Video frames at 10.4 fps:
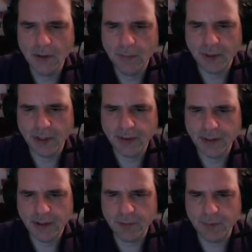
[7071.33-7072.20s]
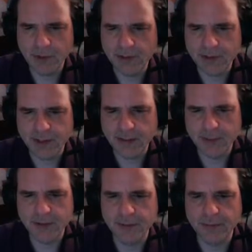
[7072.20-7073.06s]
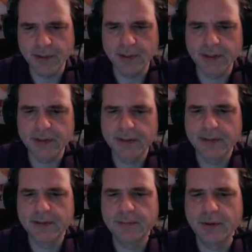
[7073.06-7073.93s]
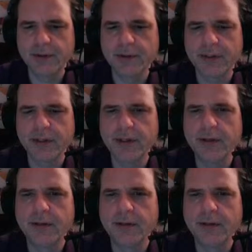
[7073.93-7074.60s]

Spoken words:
But I think it would have been the same to do this, personally.